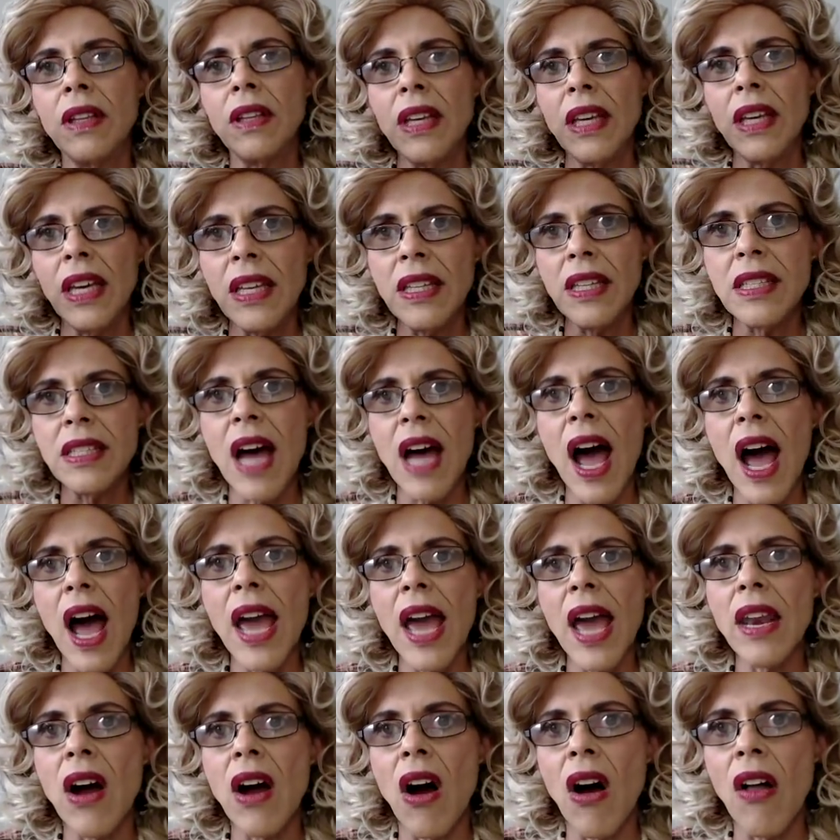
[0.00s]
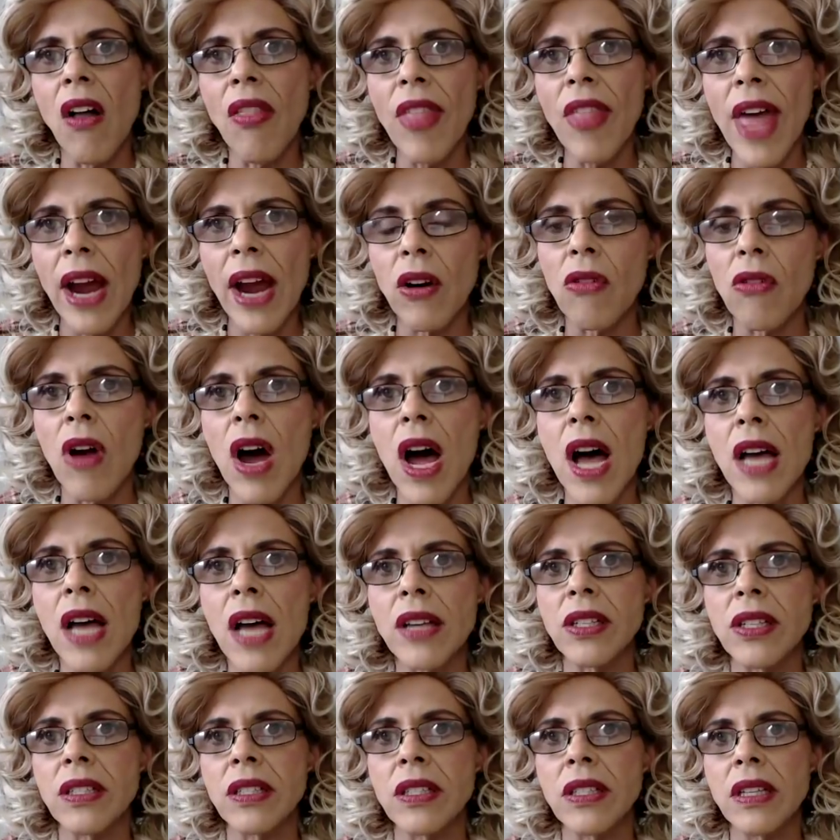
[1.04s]
He died on that
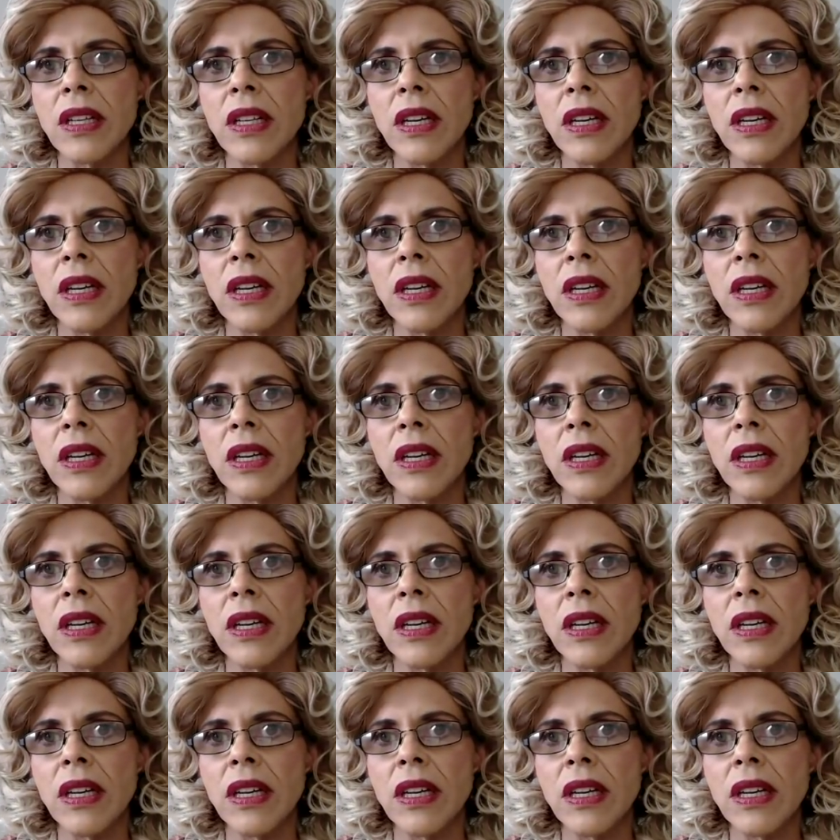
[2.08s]
cross,